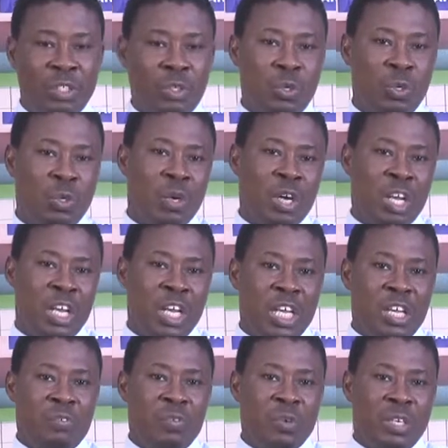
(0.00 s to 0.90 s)
So
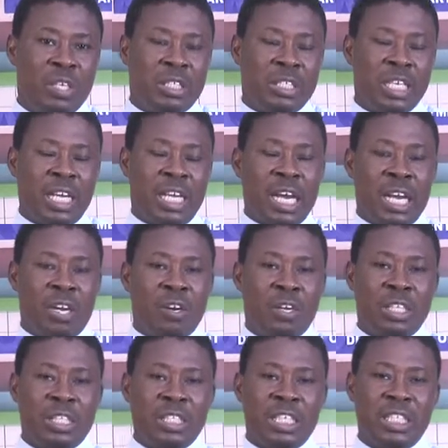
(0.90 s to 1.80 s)
if you take an
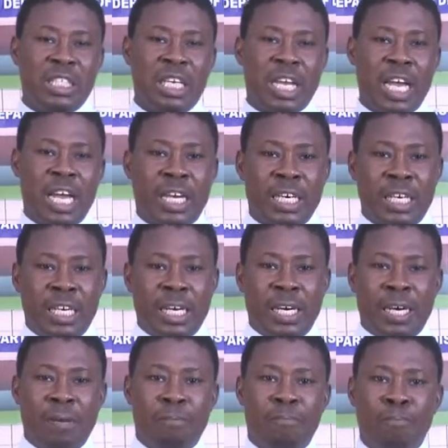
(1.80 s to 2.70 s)
organization like
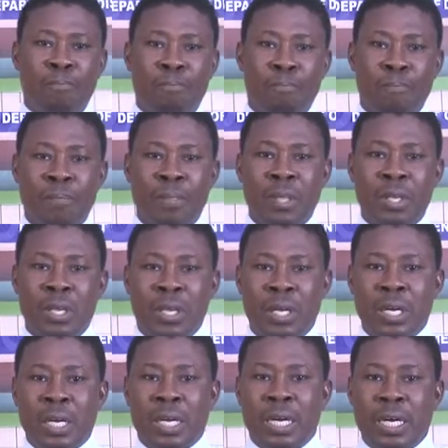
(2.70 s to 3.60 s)

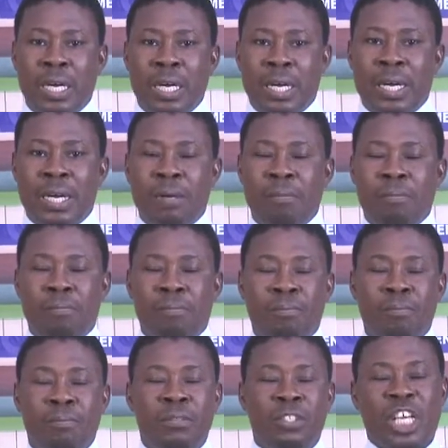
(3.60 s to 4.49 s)

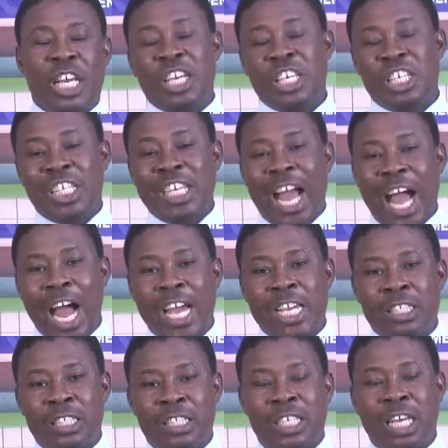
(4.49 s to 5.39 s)
Challenging
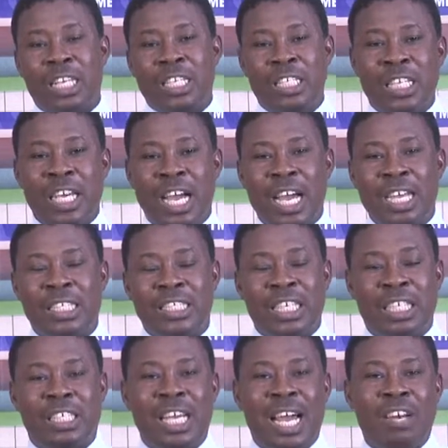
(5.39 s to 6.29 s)
Heights. Challenging Heights
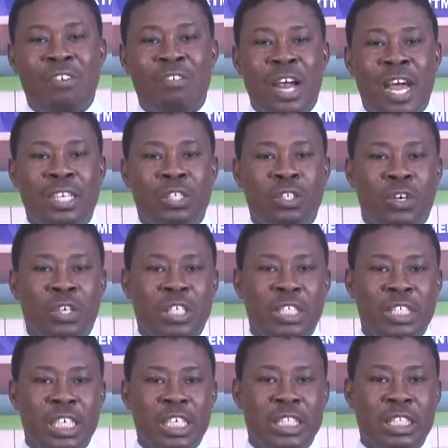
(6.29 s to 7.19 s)
is a child rights
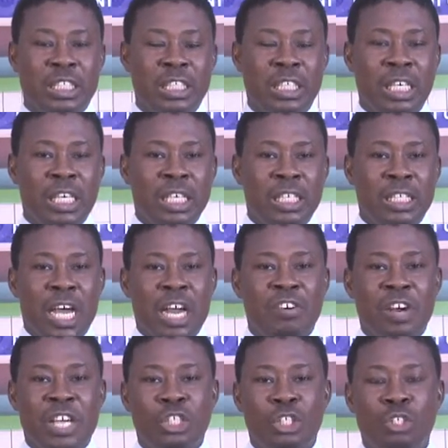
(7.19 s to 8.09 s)
organization
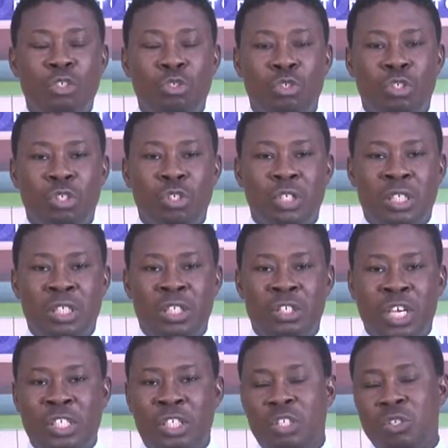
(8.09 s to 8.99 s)
that
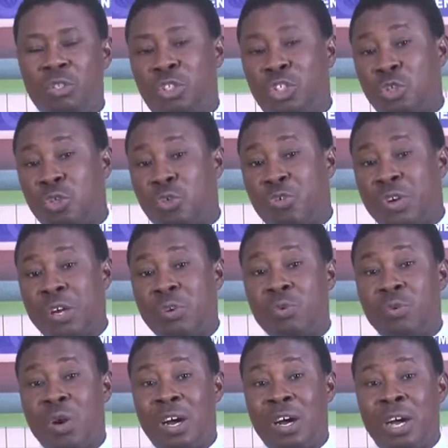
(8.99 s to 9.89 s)
rescues children
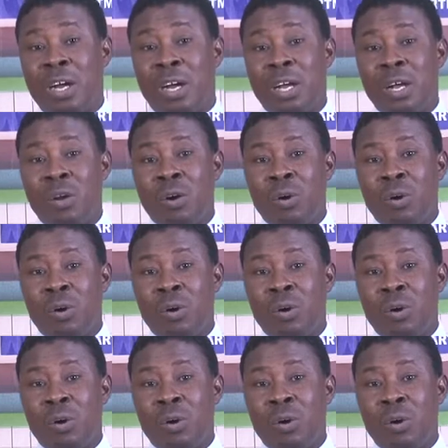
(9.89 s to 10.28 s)
who are